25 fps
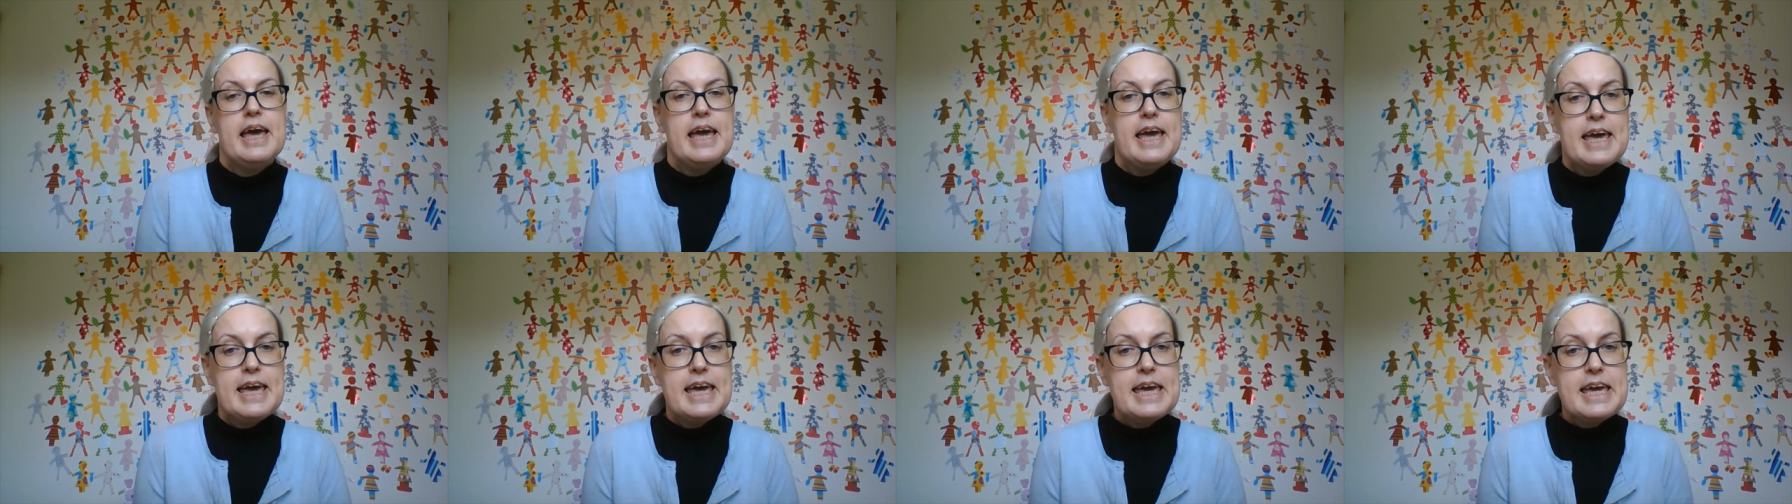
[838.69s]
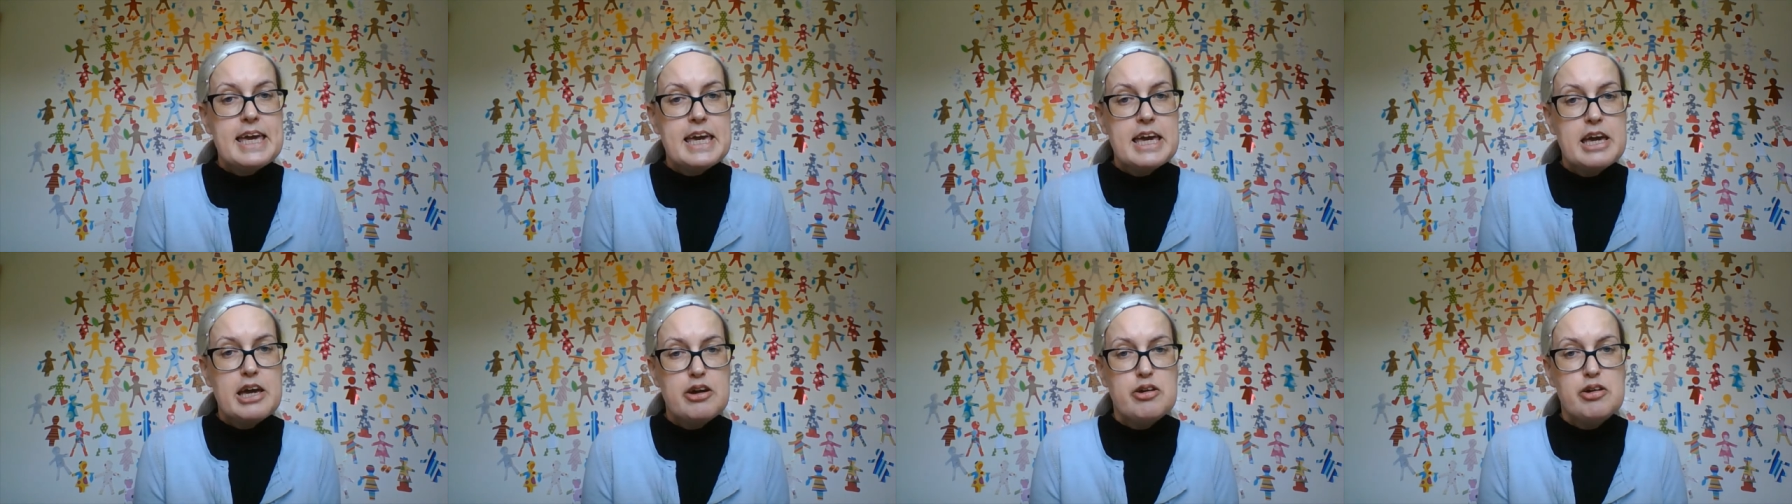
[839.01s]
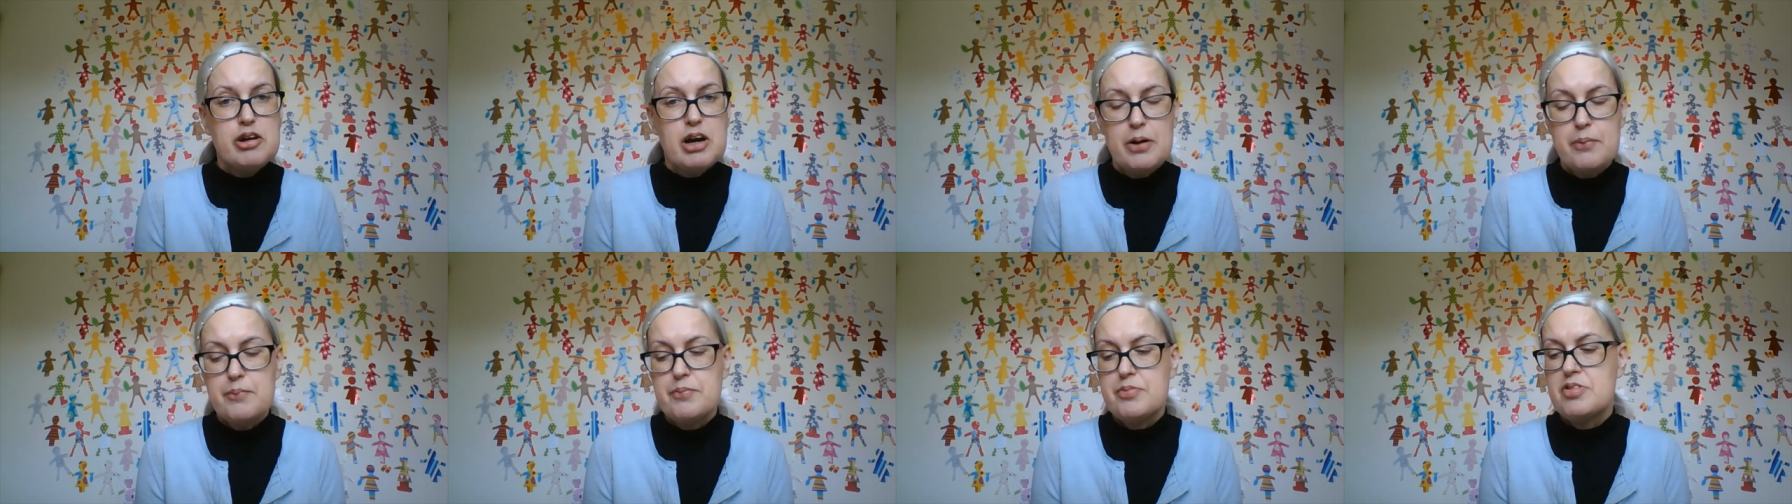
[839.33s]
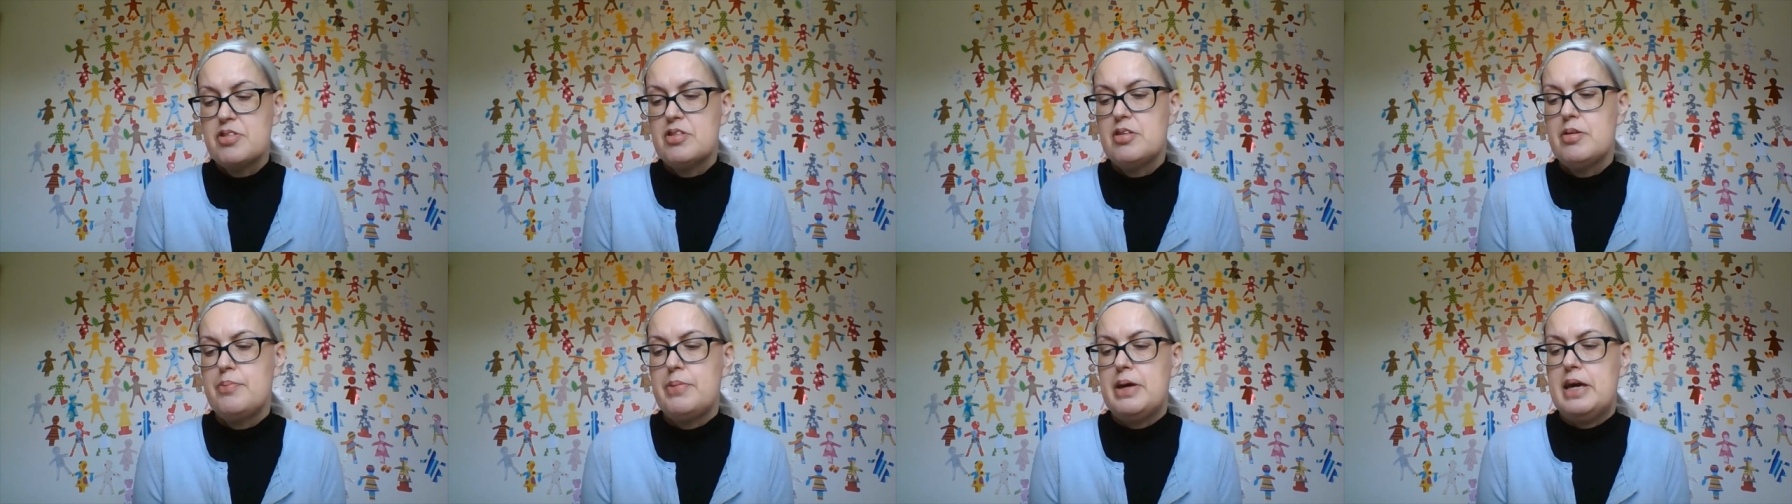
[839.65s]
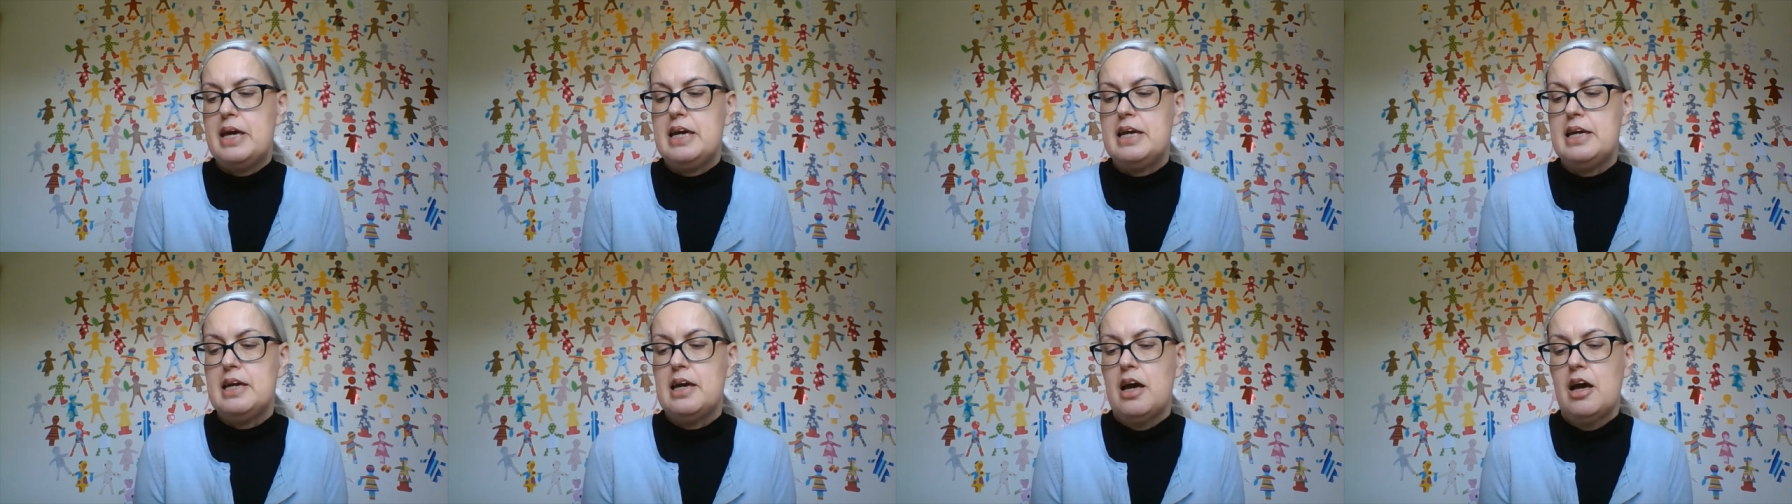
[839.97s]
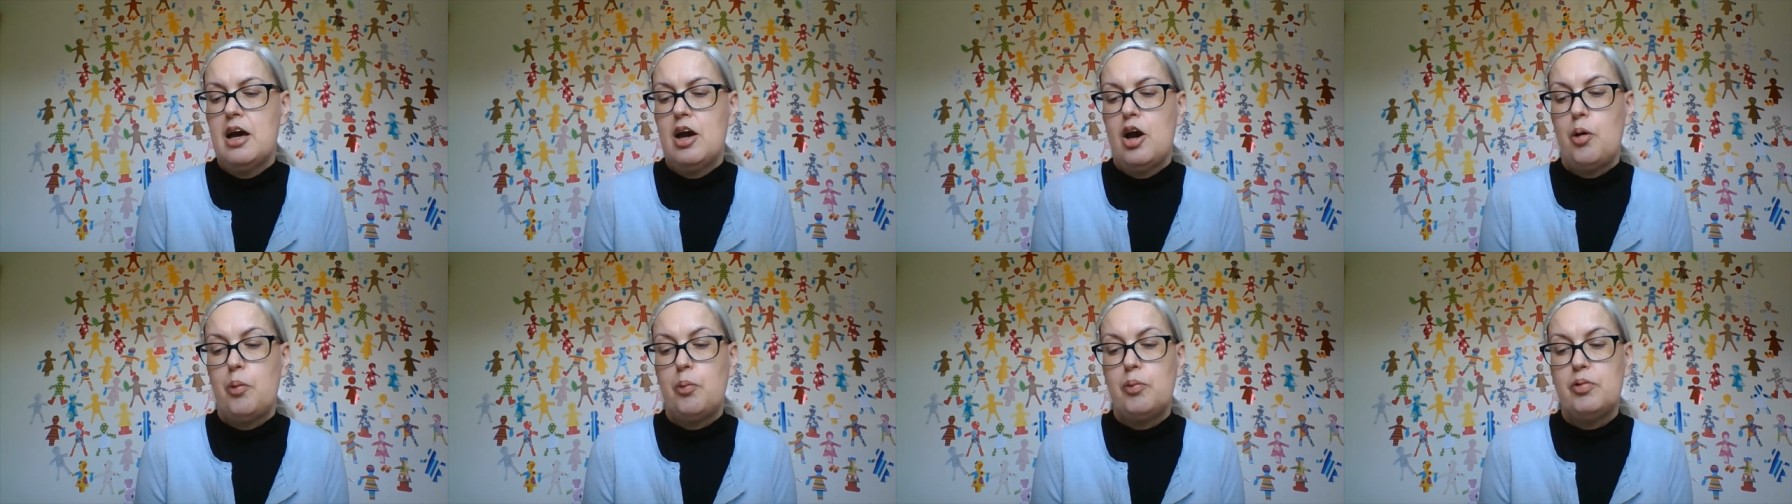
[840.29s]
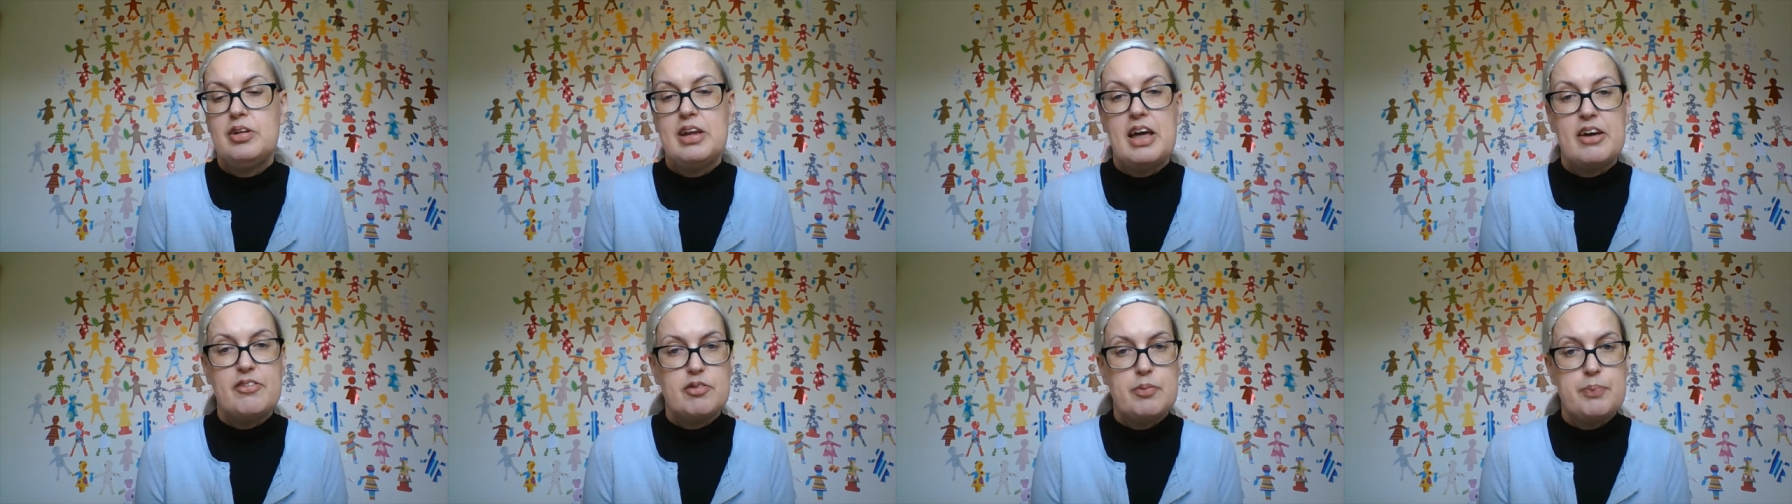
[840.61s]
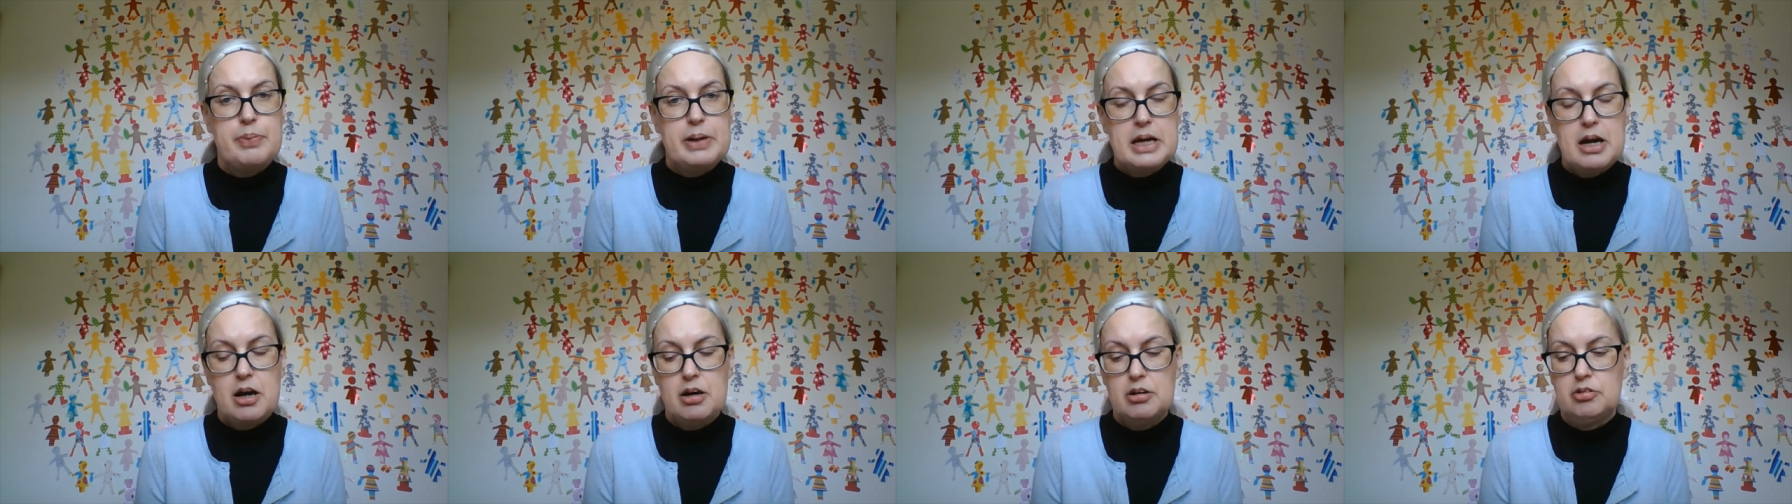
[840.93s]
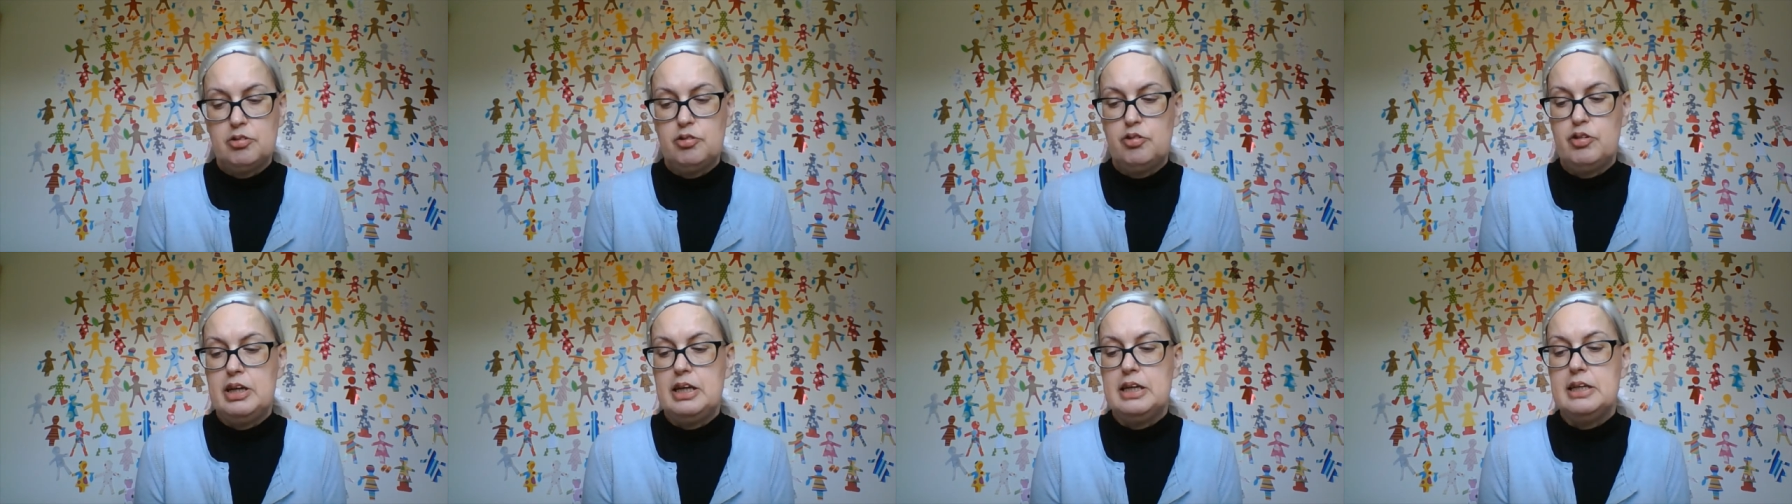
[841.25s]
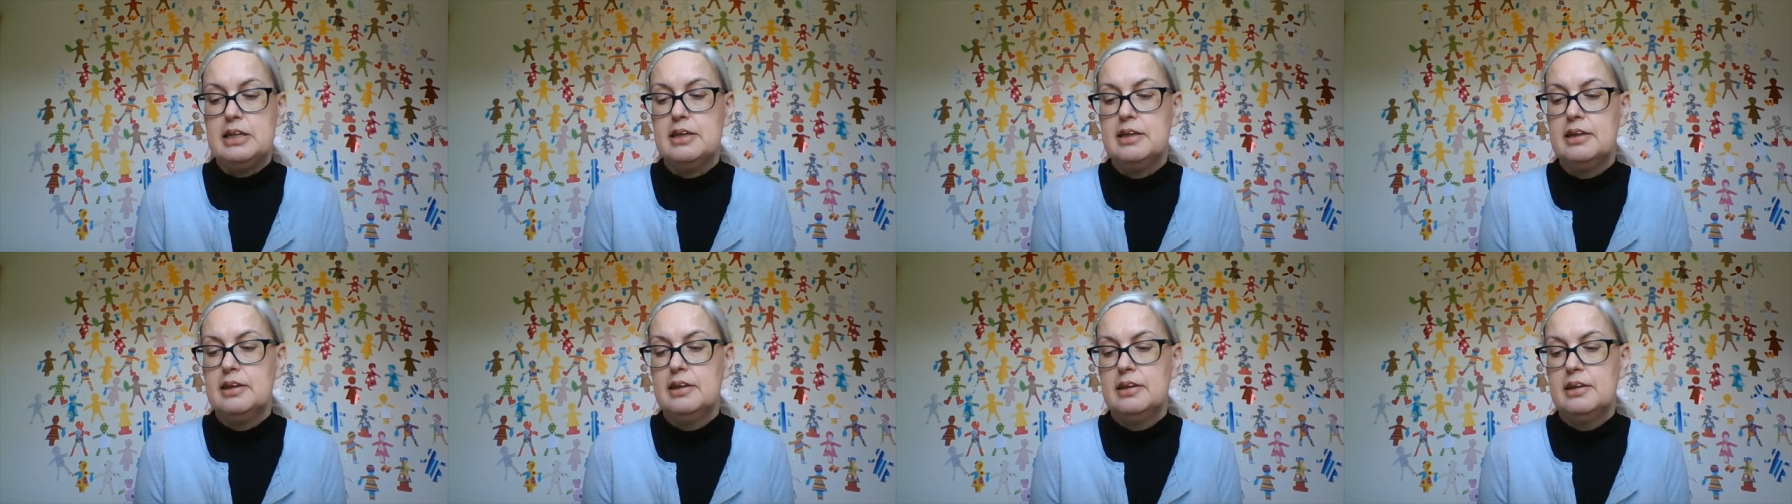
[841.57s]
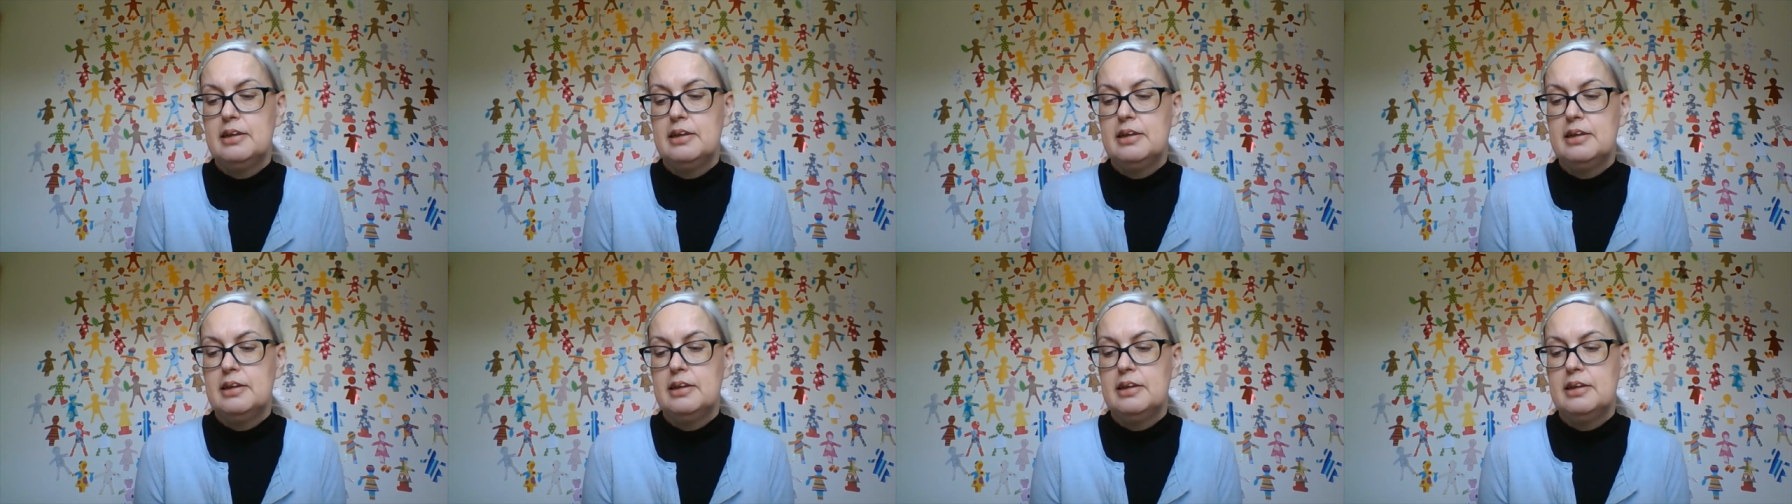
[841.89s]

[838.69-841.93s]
He who comes to me will never be hungry.